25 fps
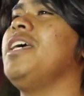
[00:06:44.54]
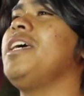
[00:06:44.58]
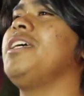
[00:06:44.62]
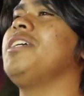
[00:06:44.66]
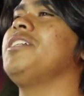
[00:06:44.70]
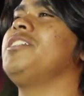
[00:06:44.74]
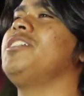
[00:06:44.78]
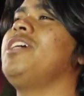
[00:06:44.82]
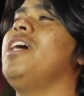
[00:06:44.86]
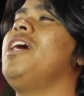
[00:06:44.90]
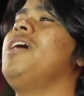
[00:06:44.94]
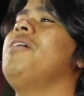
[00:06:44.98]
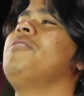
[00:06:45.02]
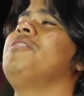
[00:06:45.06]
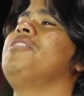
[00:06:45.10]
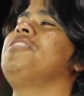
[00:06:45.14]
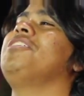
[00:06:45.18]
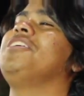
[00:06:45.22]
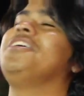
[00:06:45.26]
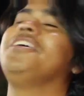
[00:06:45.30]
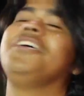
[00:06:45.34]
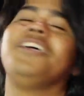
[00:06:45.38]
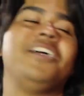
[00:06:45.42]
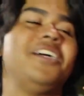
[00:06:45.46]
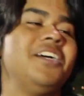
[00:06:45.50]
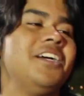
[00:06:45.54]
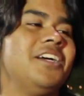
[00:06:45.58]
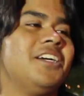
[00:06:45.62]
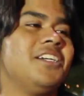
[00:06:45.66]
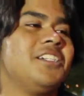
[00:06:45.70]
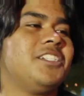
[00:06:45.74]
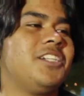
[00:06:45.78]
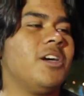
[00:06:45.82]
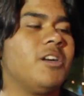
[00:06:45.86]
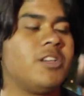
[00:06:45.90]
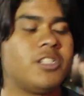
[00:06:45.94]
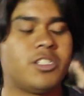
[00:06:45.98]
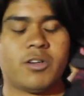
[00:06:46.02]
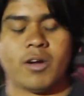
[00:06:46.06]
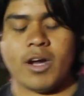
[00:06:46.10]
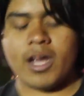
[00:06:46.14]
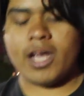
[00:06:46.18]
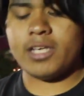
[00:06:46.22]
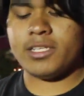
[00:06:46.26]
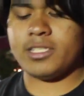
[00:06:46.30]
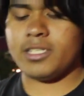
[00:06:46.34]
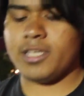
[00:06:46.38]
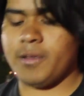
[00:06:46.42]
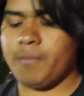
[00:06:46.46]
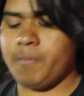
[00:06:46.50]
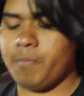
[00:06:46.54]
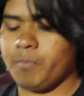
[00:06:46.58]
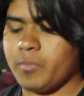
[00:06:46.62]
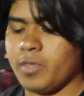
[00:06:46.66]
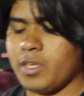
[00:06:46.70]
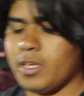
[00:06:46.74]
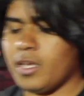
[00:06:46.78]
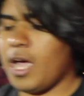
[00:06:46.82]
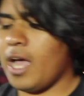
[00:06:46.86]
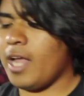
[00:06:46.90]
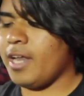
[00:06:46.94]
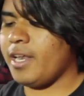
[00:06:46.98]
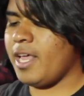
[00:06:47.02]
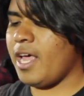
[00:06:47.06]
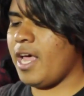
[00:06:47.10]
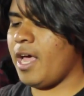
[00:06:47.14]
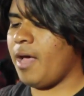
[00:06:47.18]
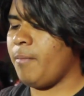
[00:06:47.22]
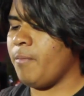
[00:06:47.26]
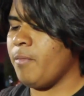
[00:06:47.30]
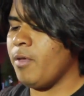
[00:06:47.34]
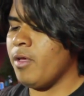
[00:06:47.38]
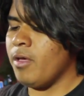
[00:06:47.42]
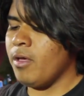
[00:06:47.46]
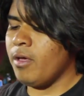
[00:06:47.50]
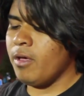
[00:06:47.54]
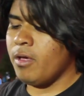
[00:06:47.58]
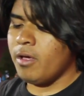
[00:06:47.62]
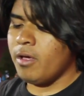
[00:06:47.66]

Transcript: take a shower. It was crazy, goddamn.